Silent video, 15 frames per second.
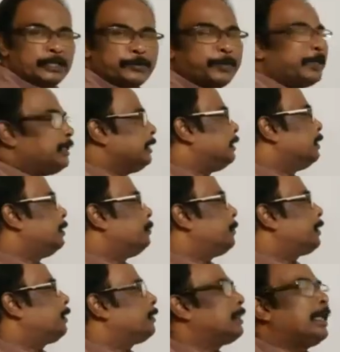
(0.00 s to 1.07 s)
is V,
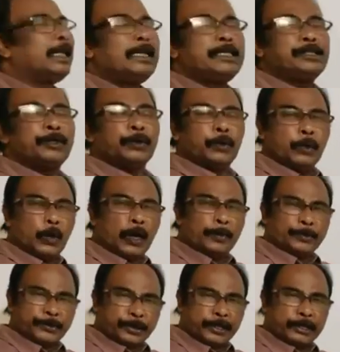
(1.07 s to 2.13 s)
because there is no
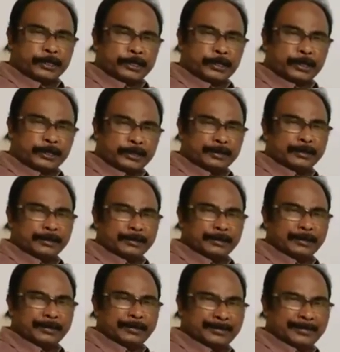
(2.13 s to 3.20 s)
obstruction.
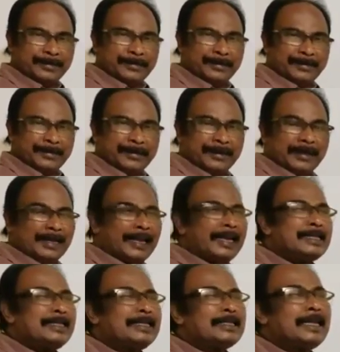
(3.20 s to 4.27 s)

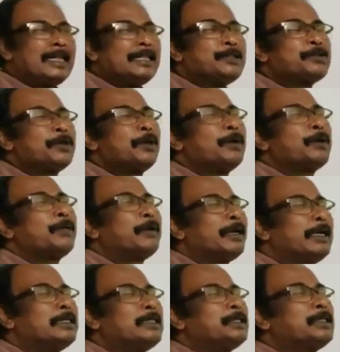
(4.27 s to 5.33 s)
Resistance or
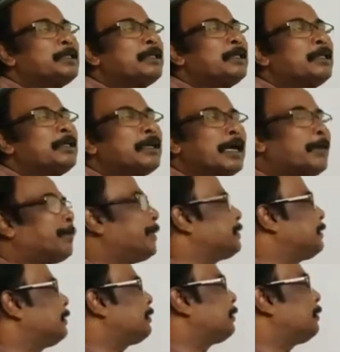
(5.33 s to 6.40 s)
resistor or
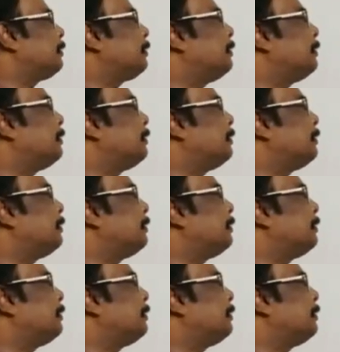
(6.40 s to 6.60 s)
capacitor,